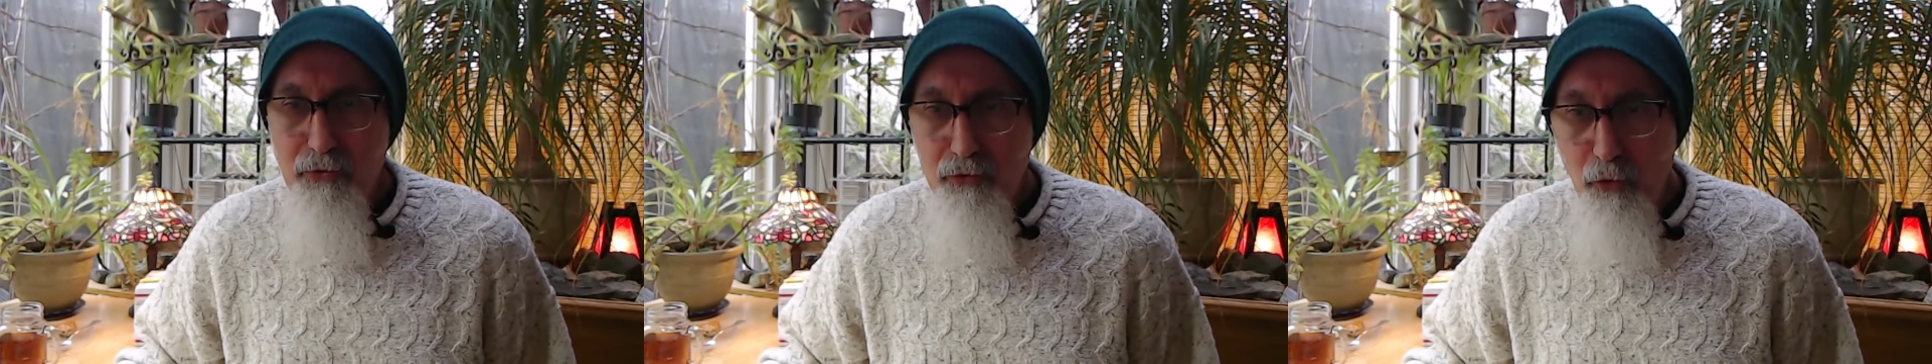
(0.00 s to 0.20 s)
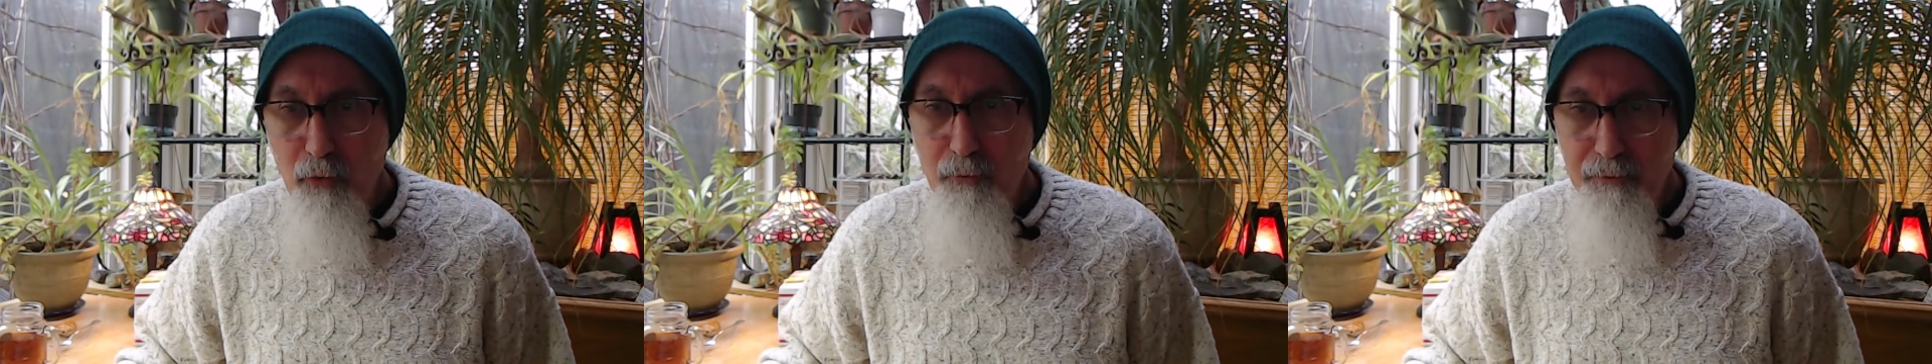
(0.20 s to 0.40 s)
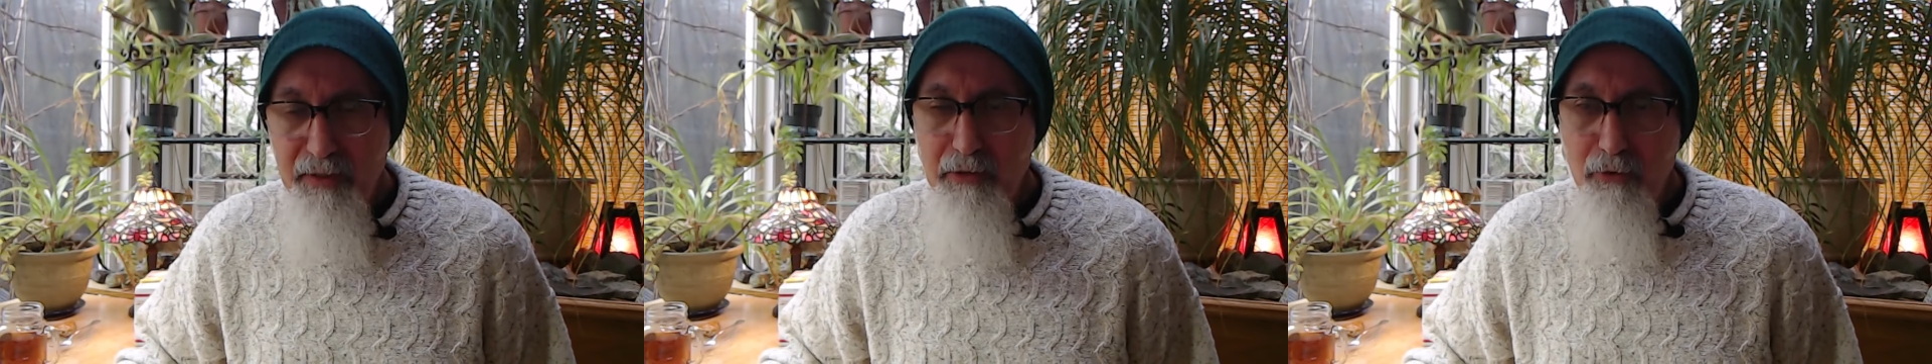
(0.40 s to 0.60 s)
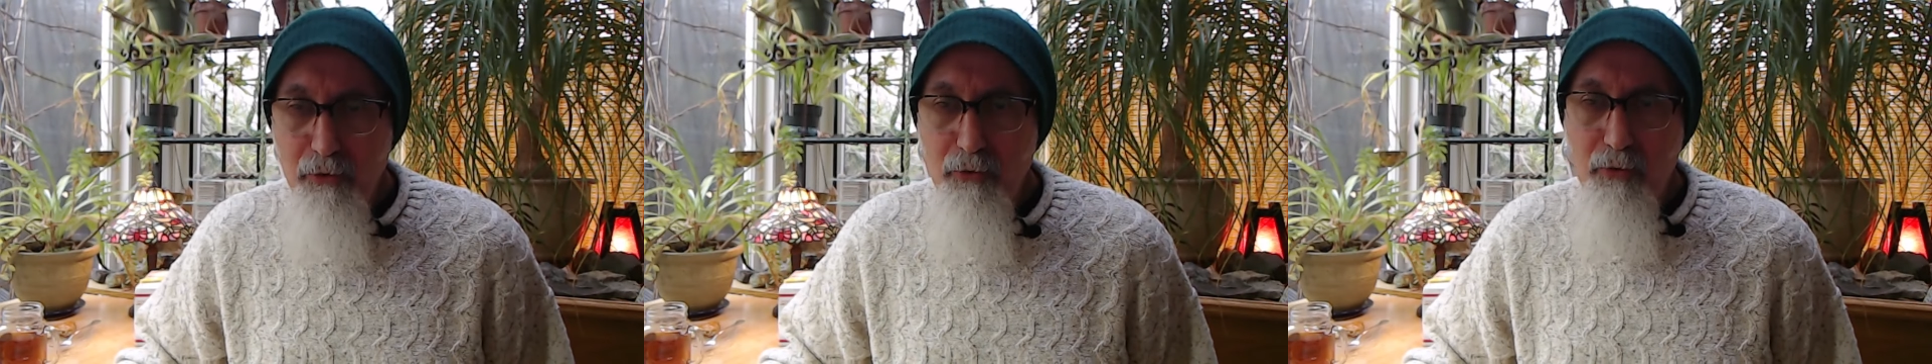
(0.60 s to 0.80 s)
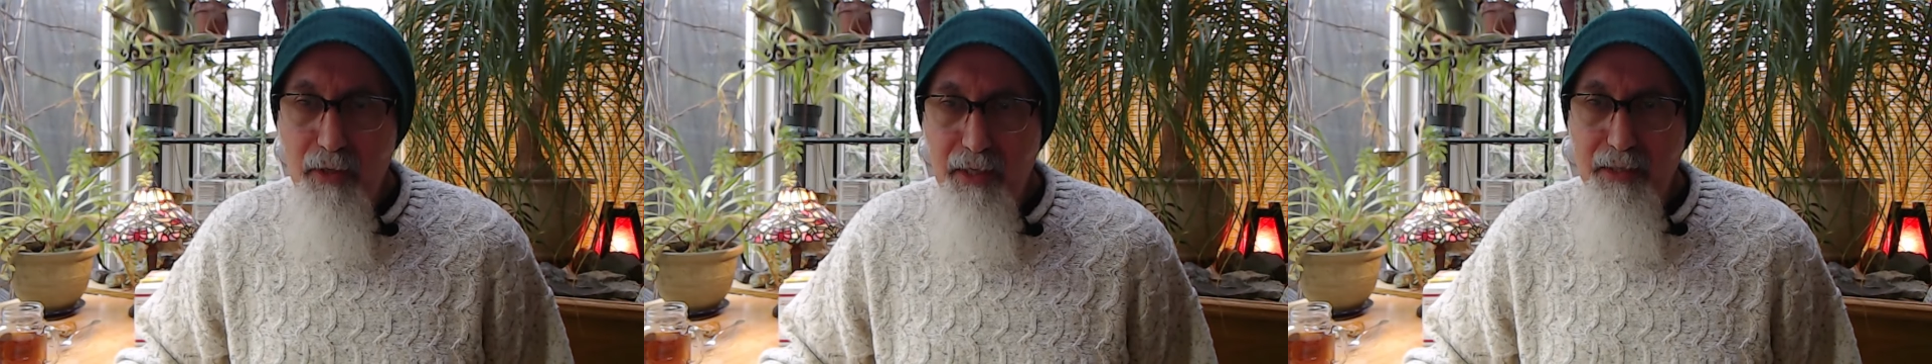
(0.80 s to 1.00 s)
Don't be
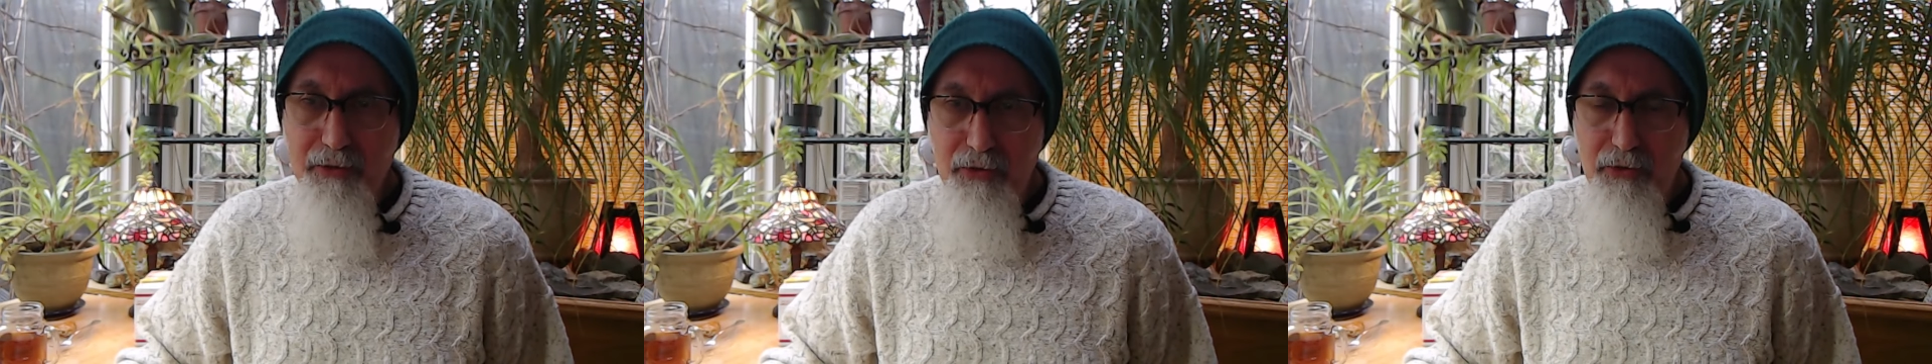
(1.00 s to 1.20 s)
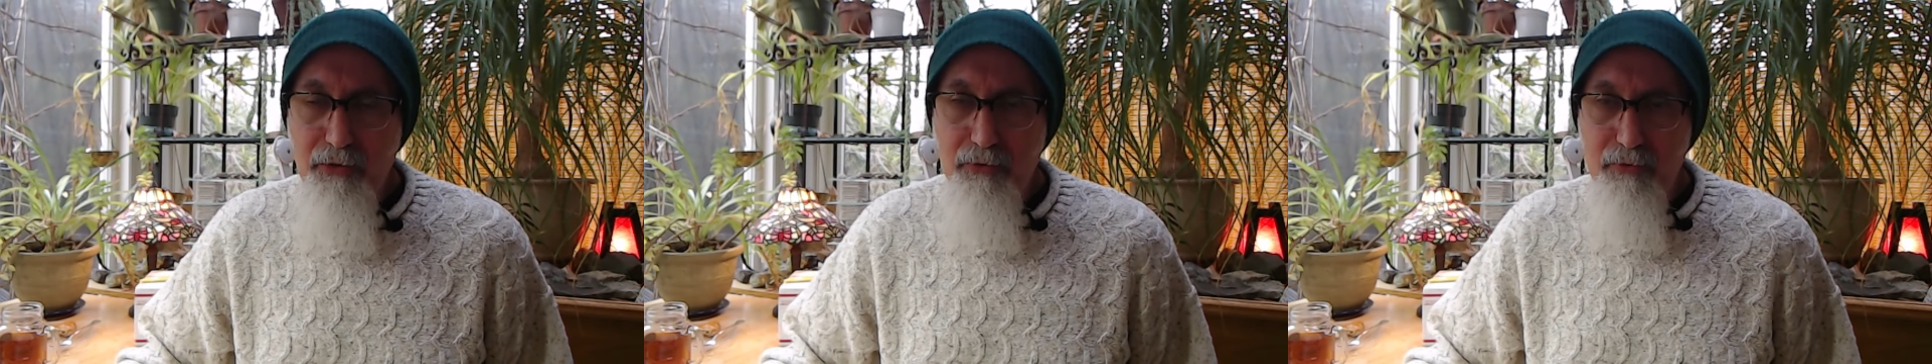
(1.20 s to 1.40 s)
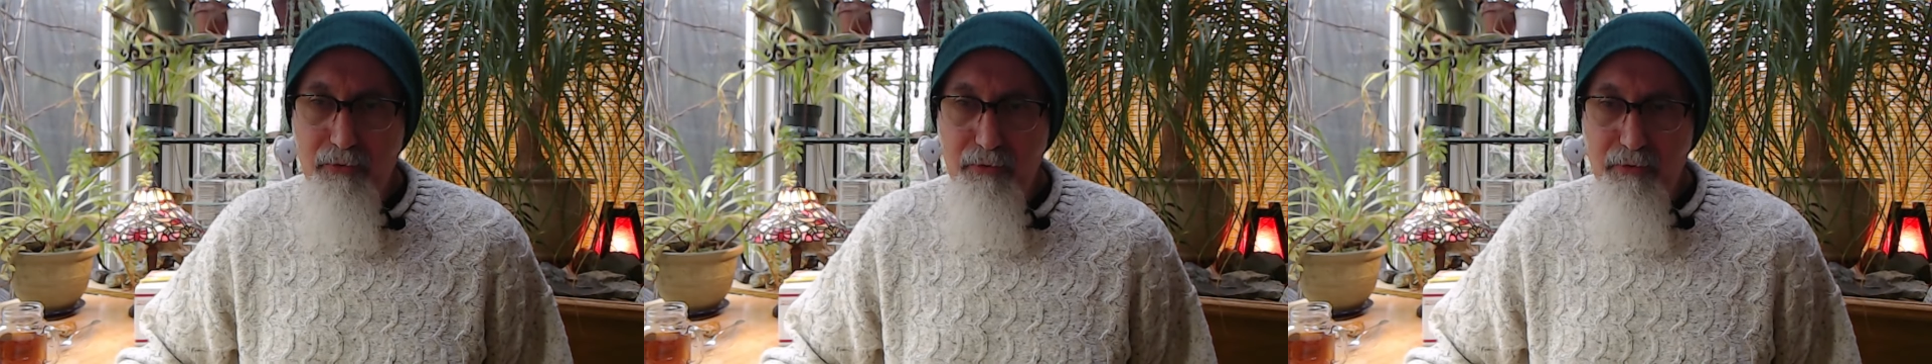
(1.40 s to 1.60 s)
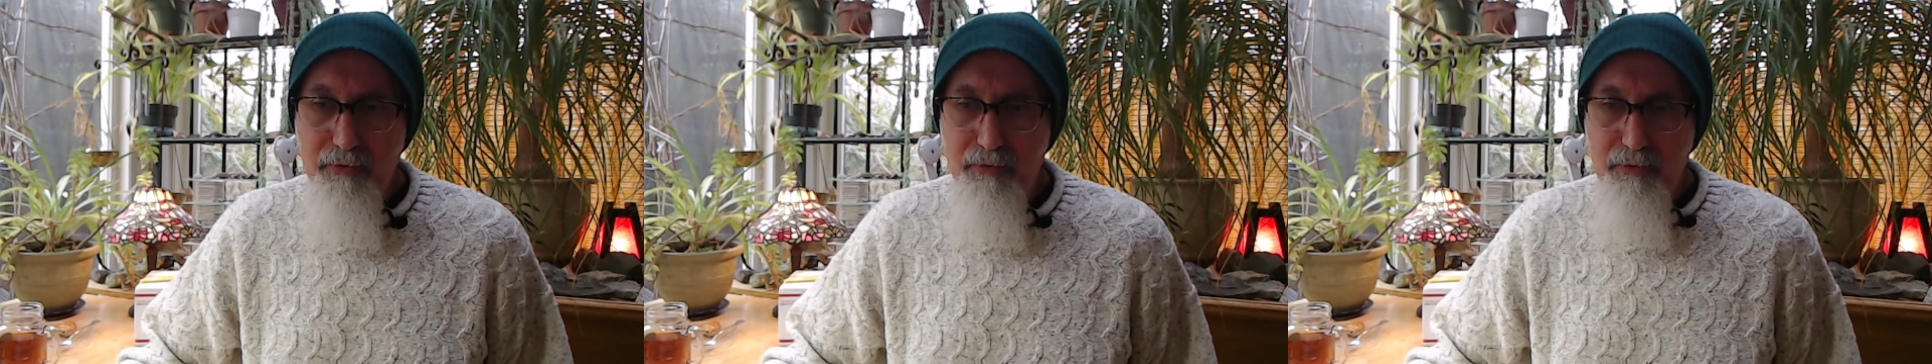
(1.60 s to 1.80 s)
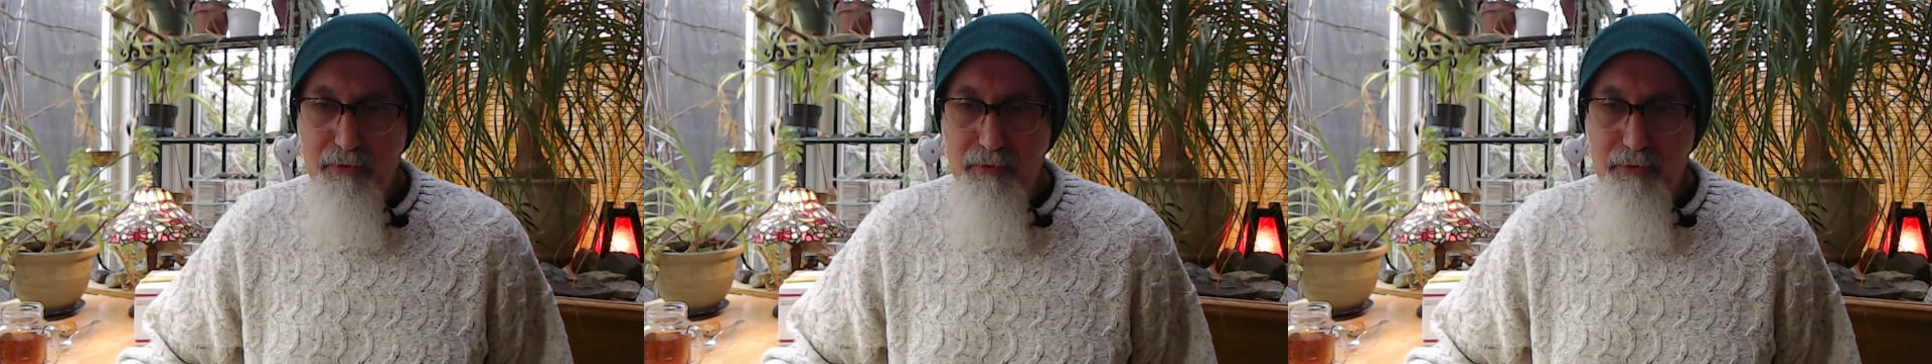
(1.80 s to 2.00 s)
low IQ.
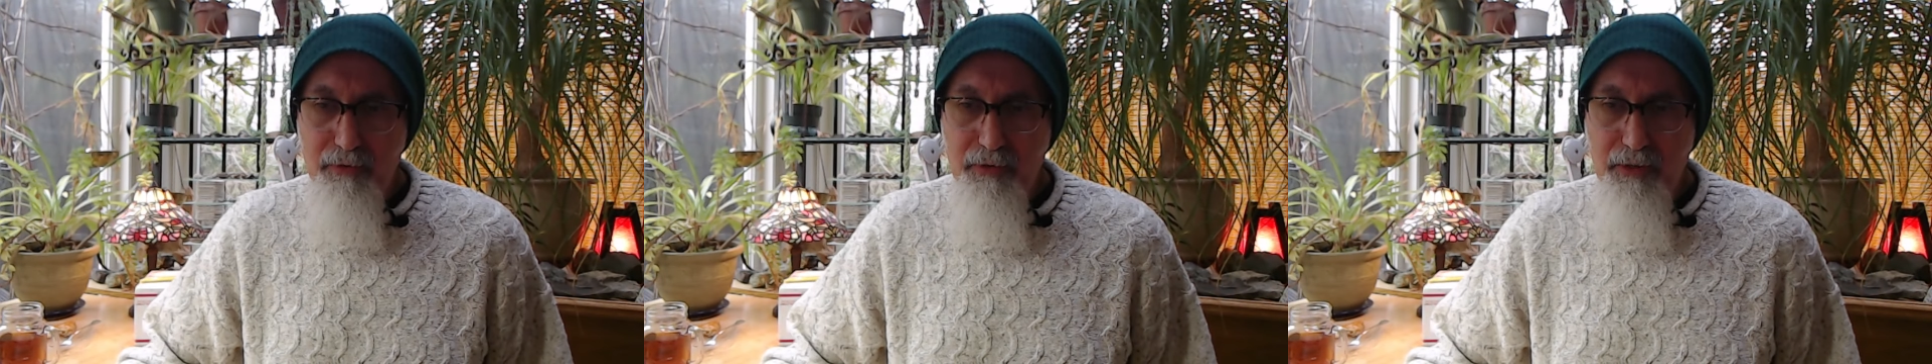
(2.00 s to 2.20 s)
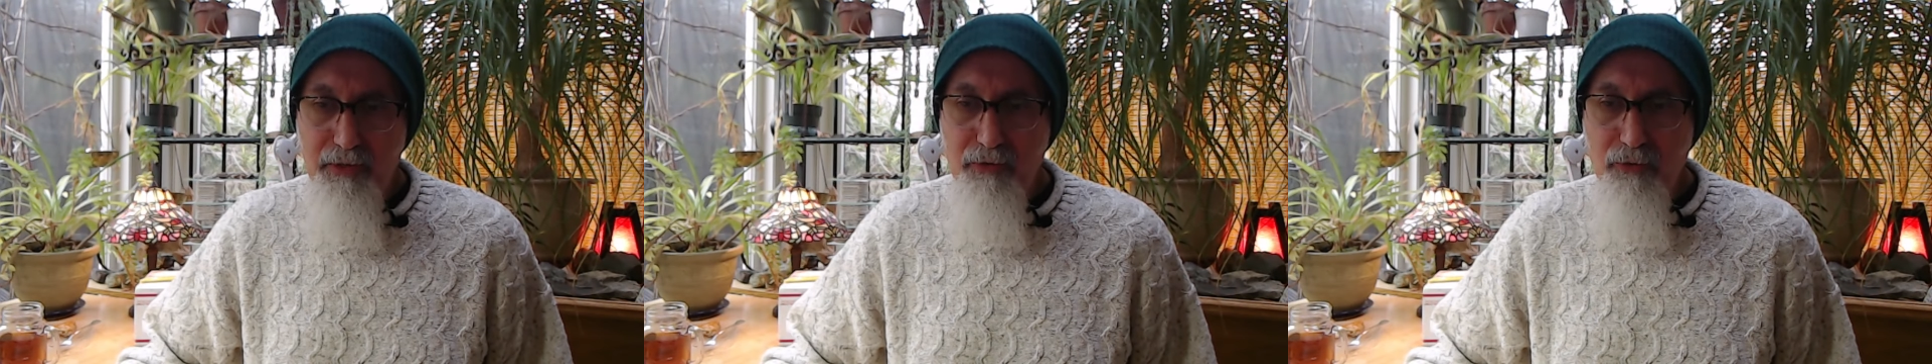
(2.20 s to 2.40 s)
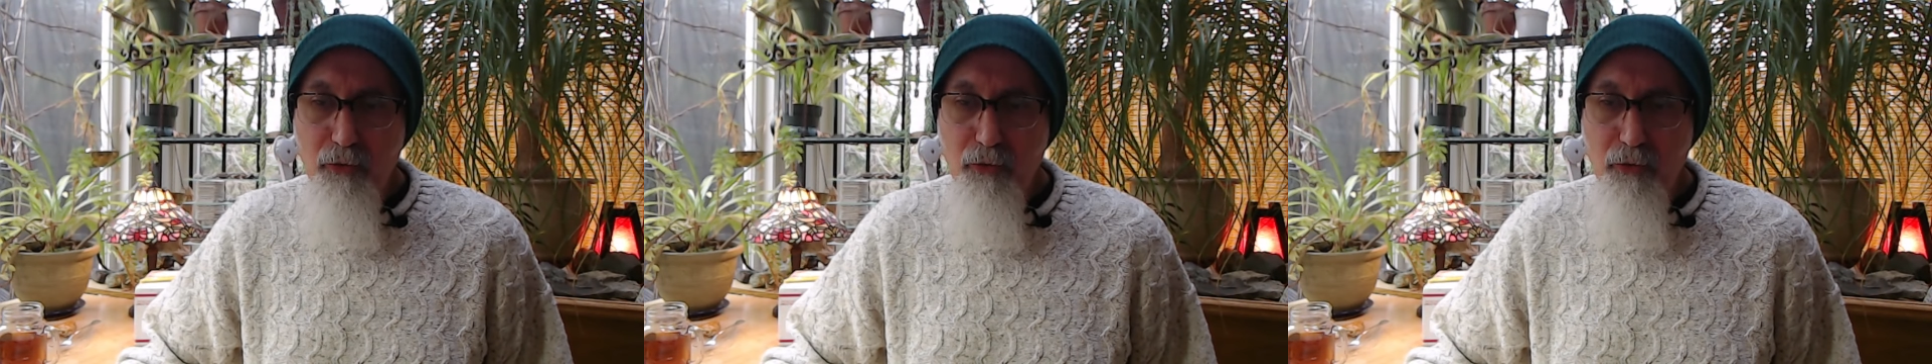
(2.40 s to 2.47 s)
Okay,